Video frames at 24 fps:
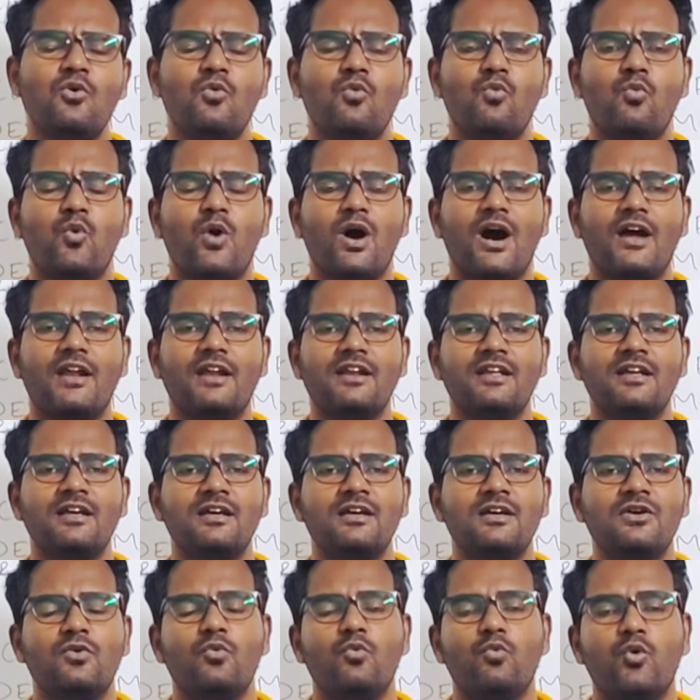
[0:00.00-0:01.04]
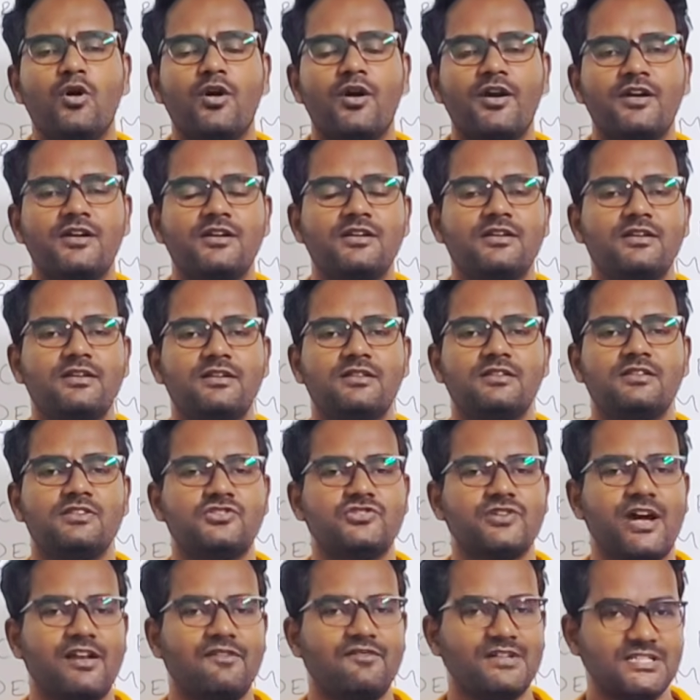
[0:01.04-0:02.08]
one word the
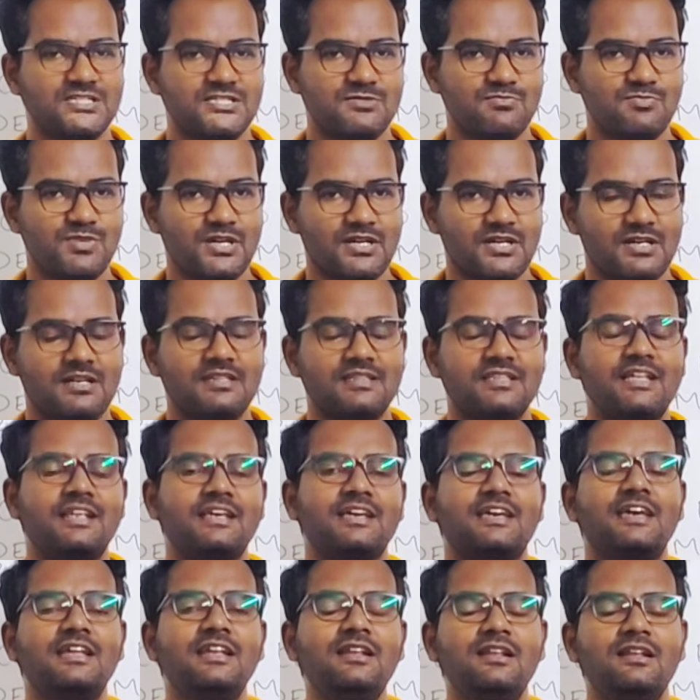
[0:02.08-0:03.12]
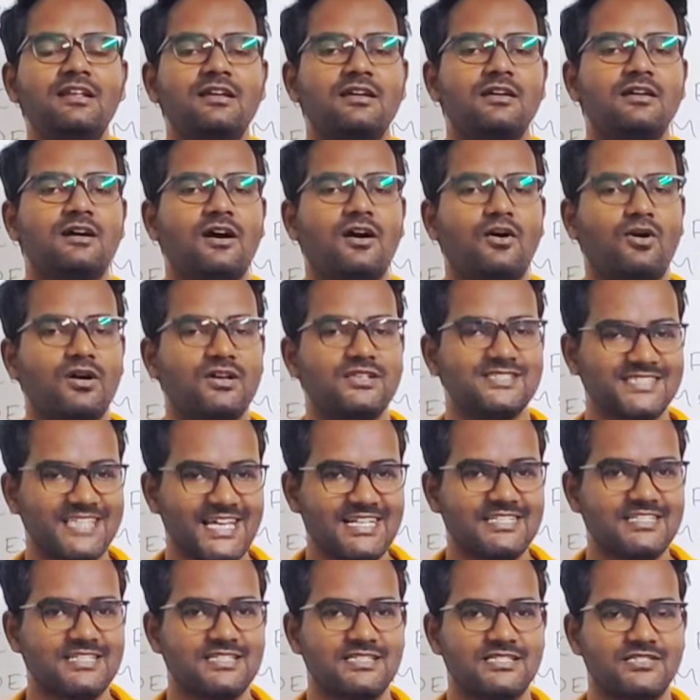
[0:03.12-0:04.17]
child will speak, then again a
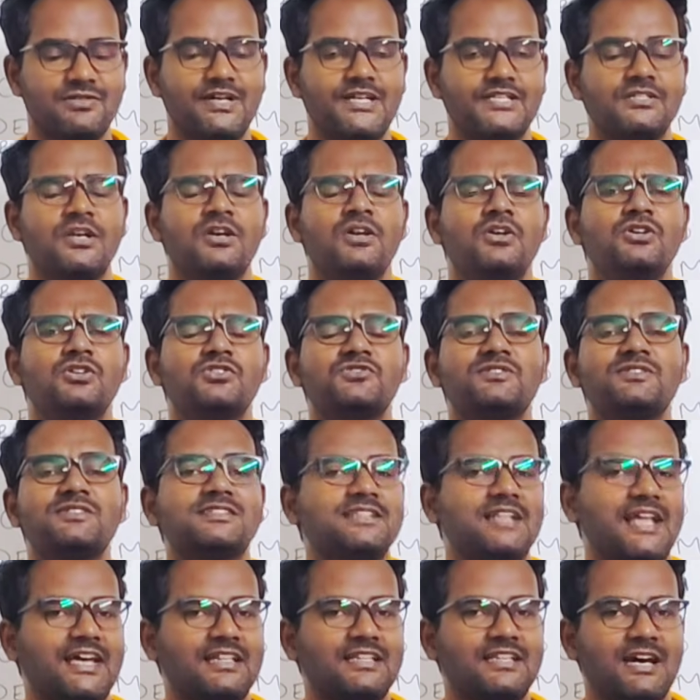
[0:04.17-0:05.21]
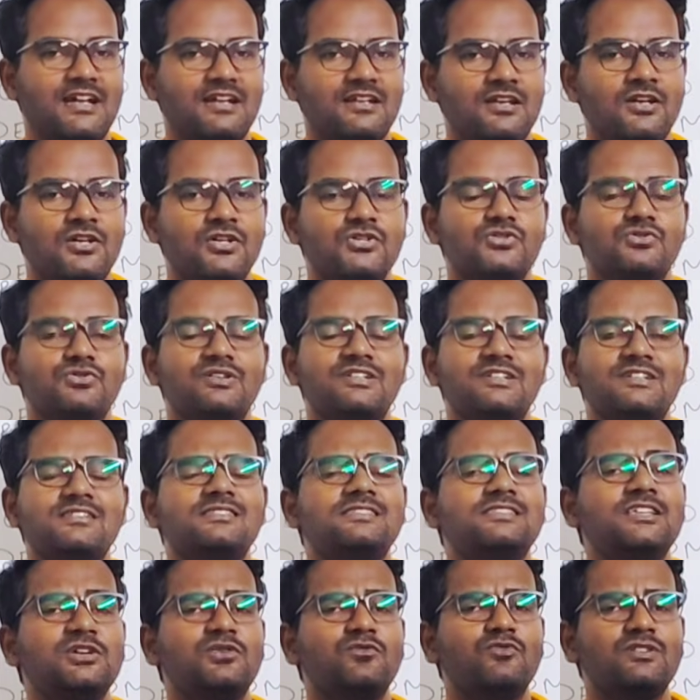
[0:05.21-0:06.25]
sentence, right? So it's like that. So it
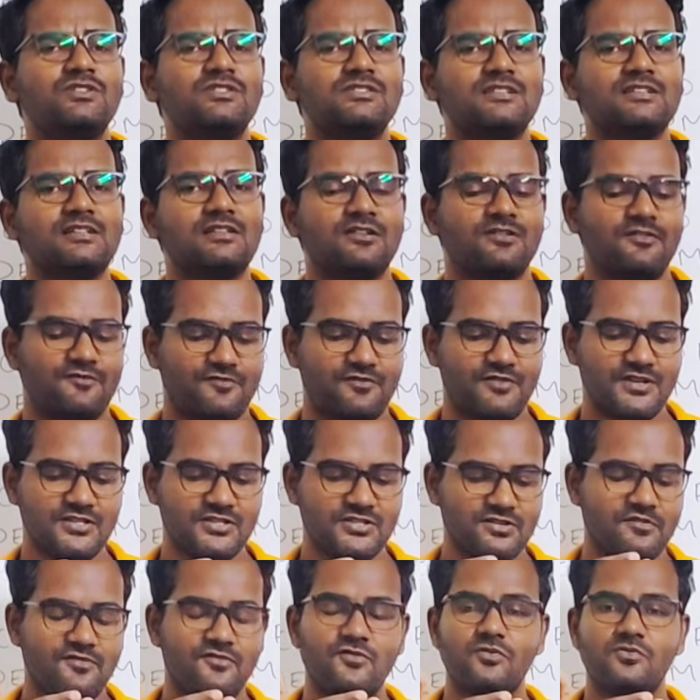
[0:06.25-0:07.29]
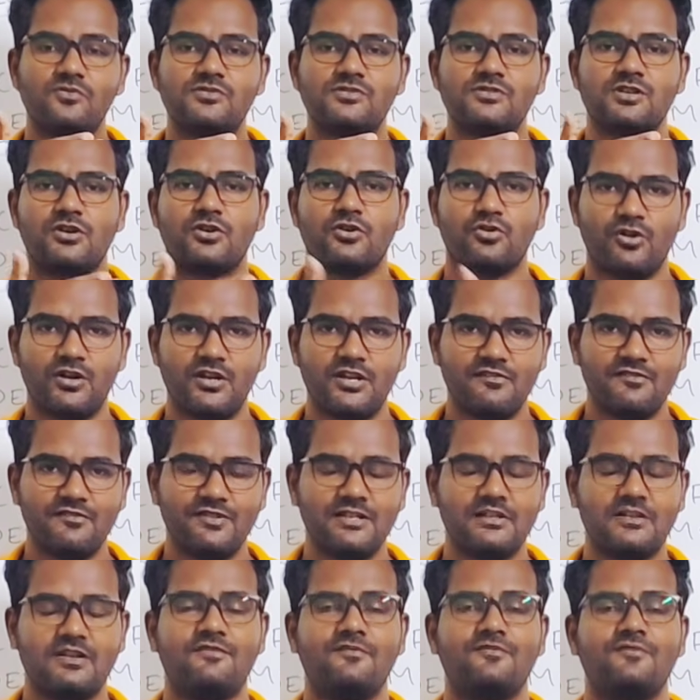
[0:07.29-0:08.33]
is sequential. First, of course, crawling
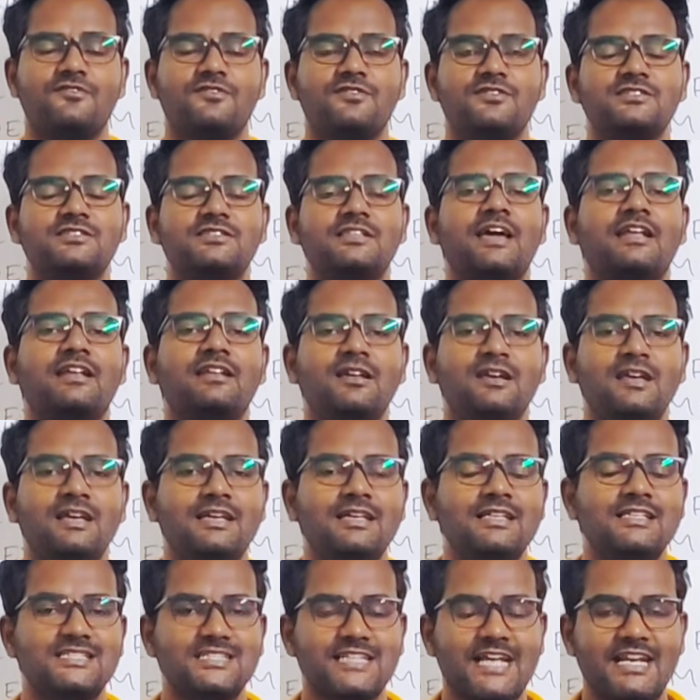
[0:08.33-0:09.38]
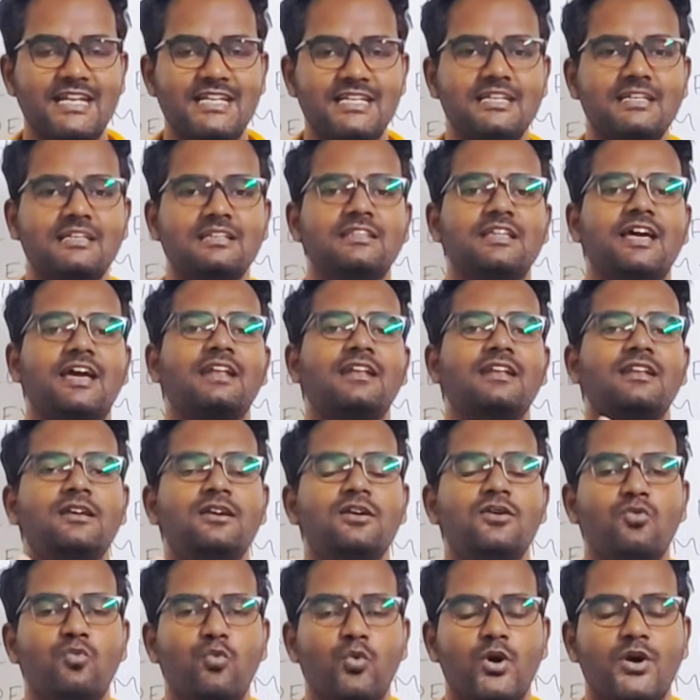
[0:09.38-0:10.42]
will come first, then standing, then
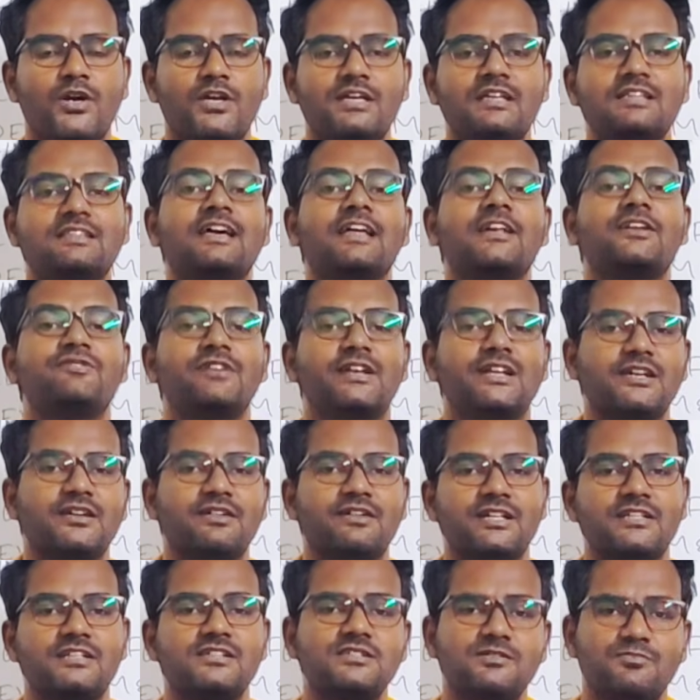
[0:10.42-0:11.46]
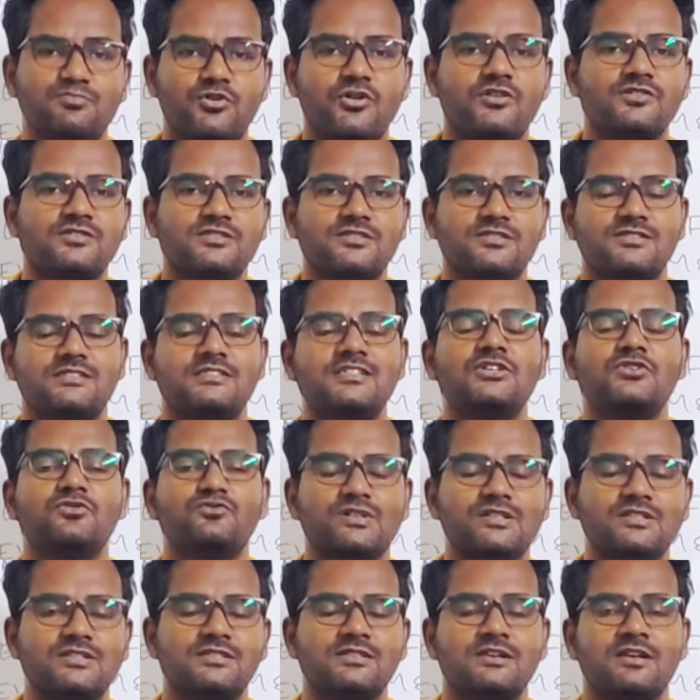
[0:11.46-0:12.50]
walking, then running, right? It's a process,
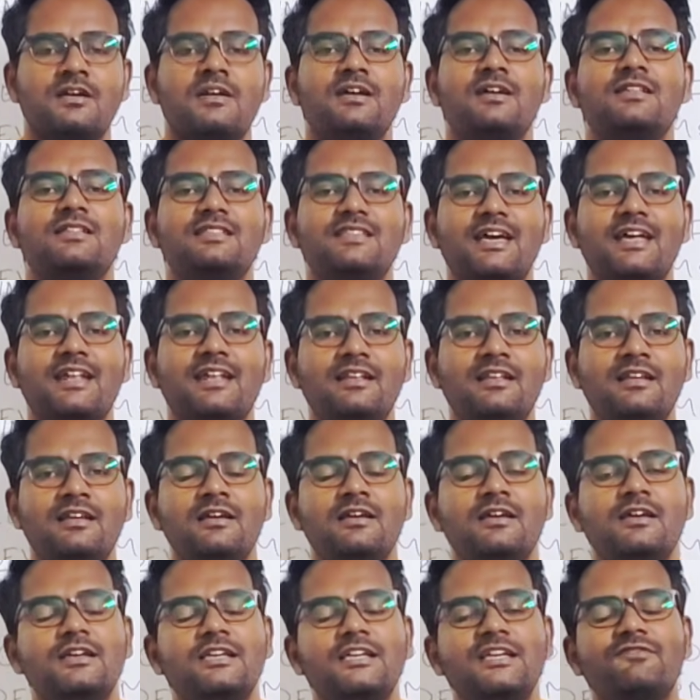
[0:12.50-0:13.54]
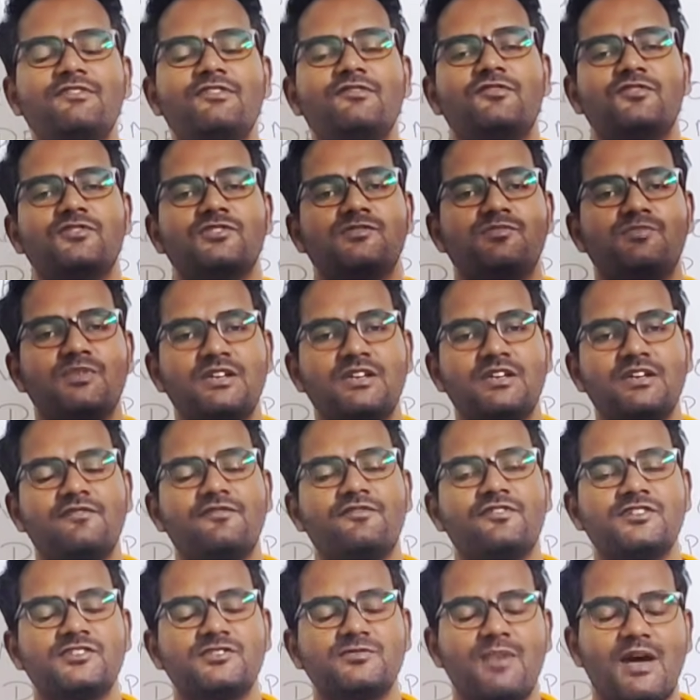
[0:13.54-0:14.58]
sequence. Then even for speaking,
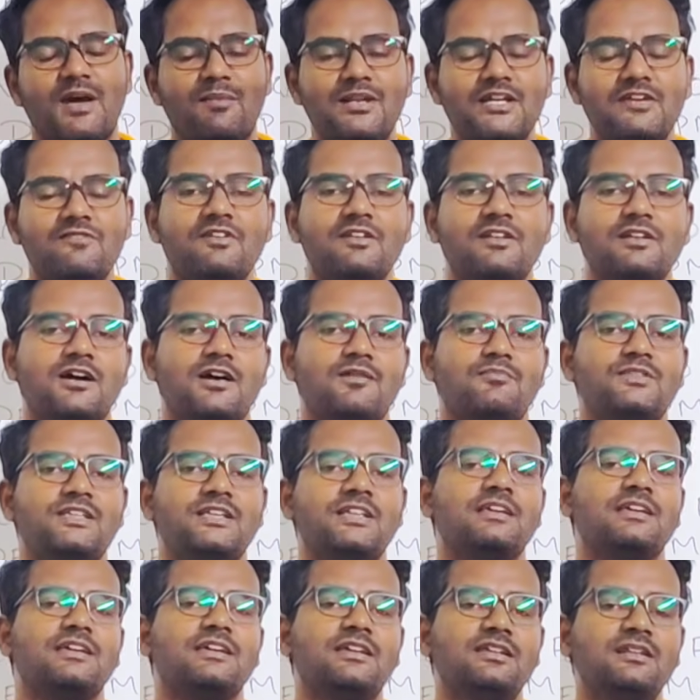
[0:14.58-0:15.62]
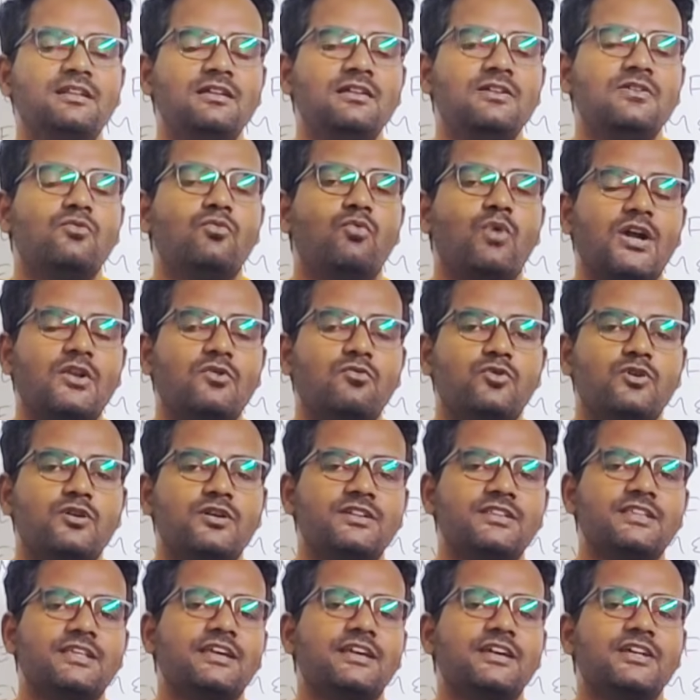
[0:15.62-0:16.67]
first babbling will come, then again one
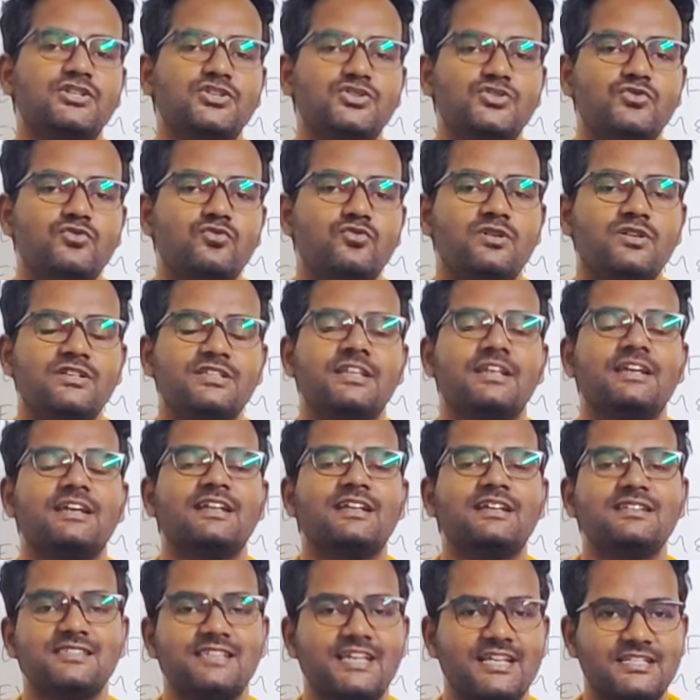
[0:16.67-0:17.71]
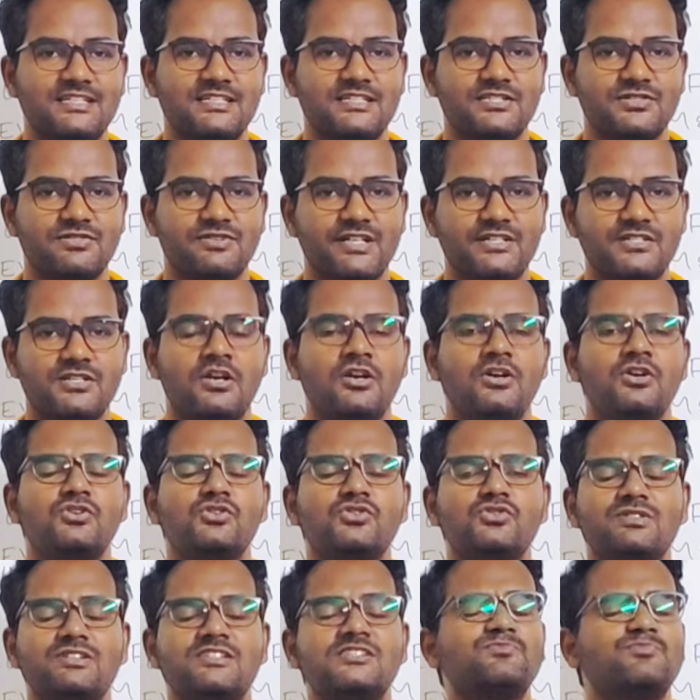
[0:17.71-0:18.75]
word, then again two words, then again a sentence, right?
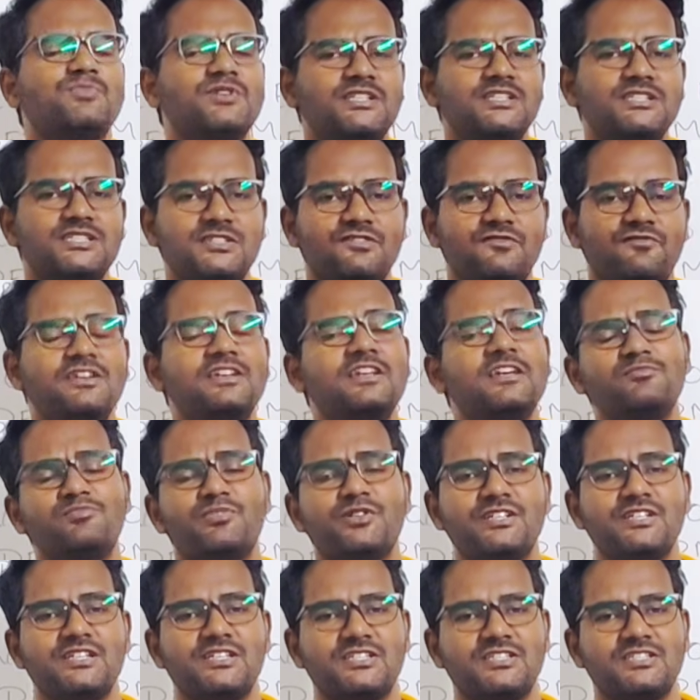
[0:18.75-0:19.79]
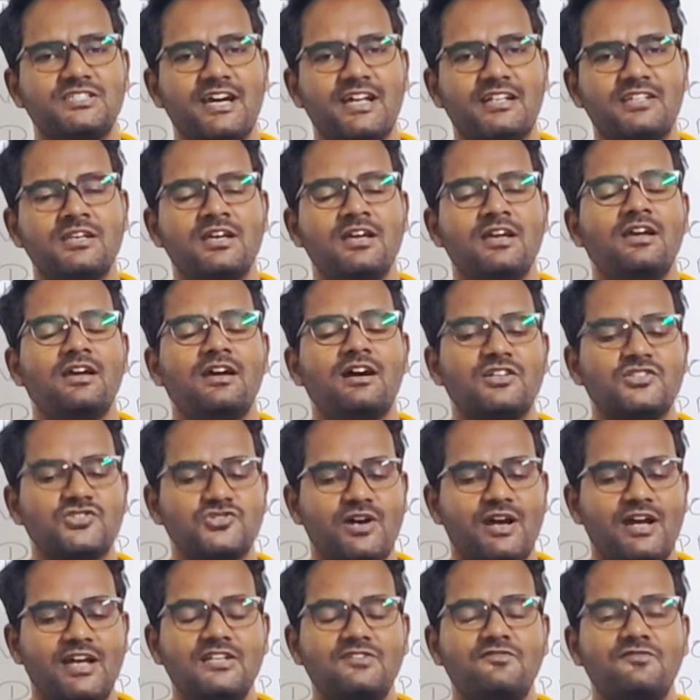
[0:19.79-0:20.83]
So it's predictive. We can predict that a
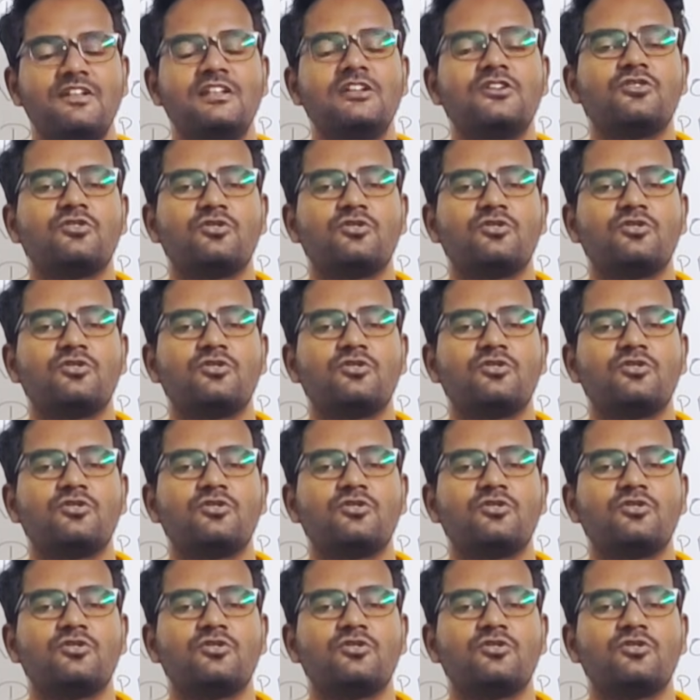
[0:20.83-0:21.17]
child will